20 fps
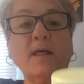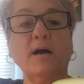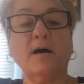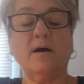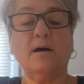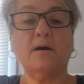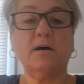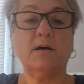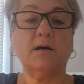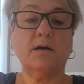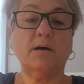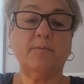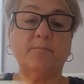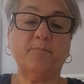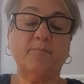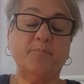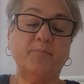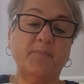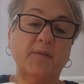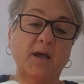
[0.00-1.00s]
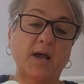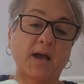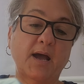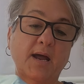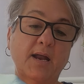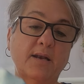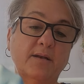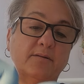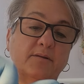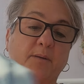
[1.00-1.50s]

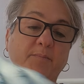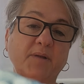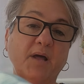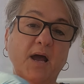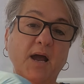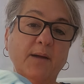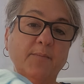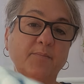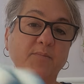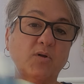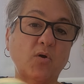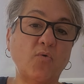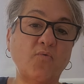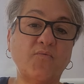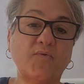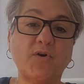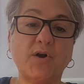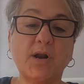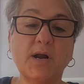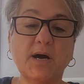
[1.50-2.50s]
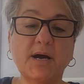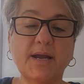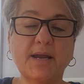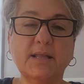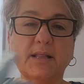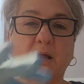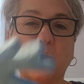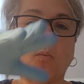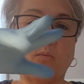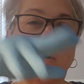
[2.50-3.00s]
and sometimes overnight,
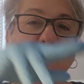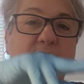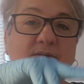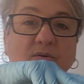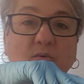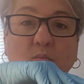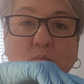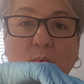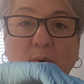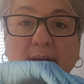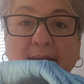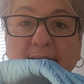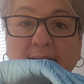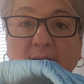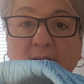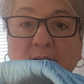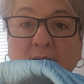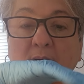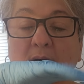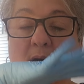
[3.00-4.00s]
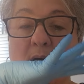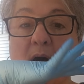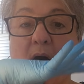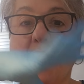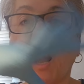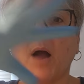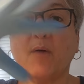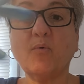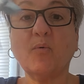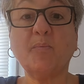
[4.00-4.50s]
like once a week,
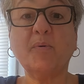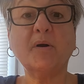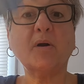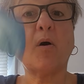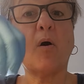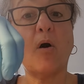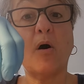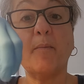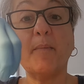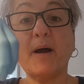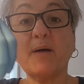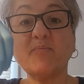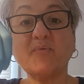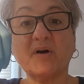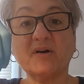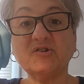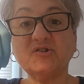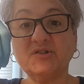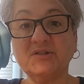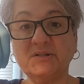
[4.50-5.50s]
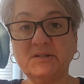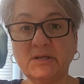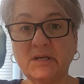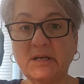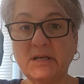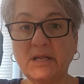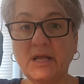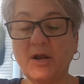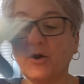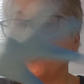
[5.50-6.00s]
I will put all my brushes
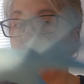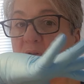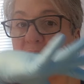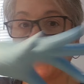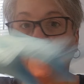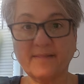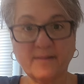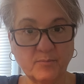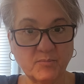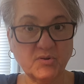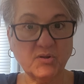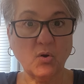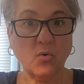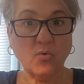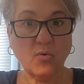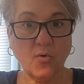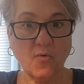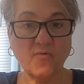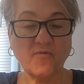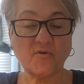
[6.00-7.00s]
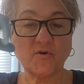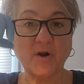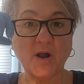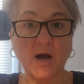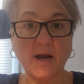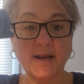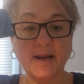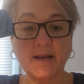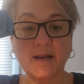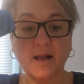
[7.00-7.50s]
in here and let them soak
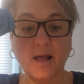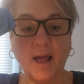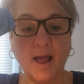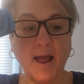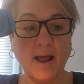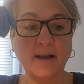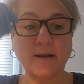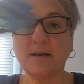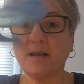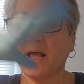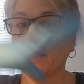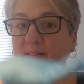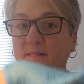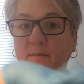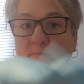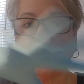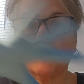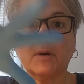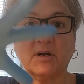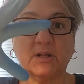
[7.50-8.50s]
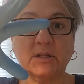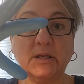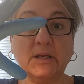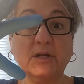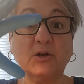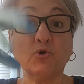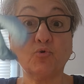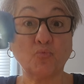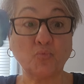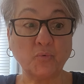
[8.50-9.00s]
overnight and get them
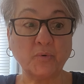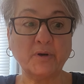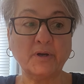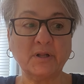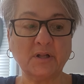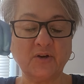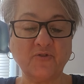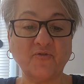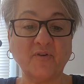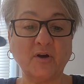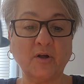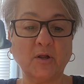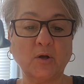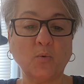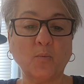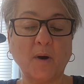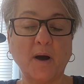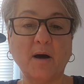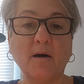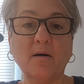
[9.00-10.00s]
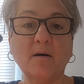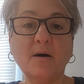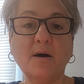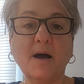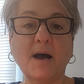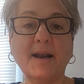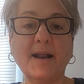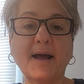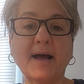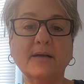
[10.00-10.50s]
cleaned really, really well.
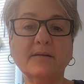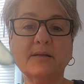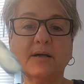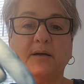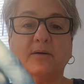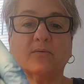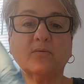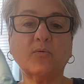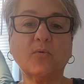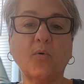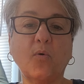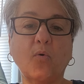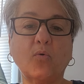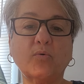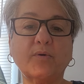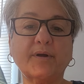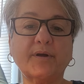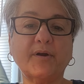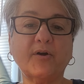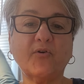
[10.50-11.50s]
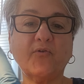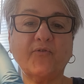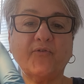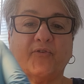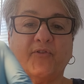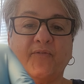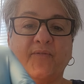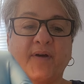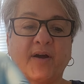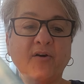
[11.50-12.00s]
And it has like a little holder here for
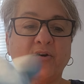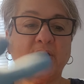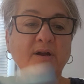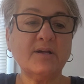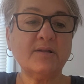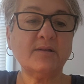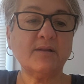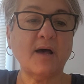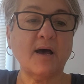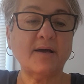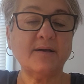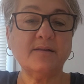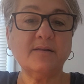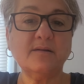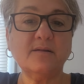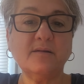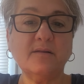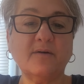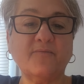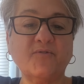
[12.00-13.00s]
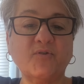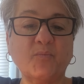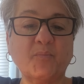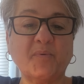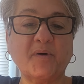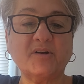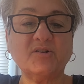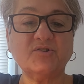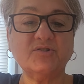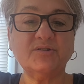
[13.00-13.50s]
the various sizes of your
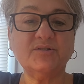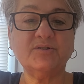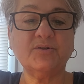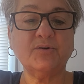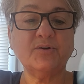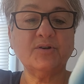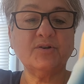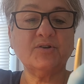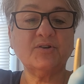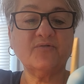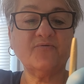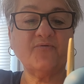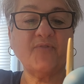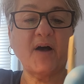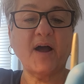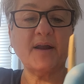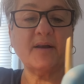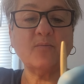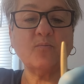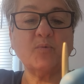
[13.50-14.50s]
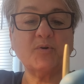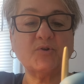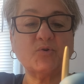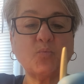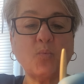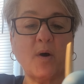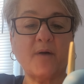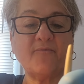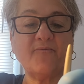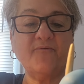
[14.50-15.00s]
brushes, so you just find which
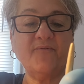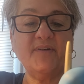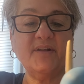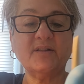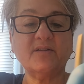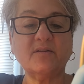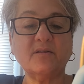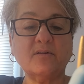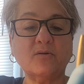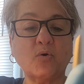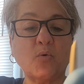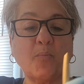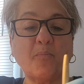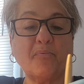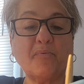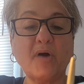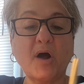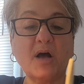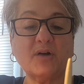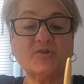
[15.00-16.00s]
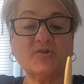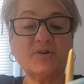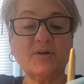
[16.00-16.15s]
one fits your brush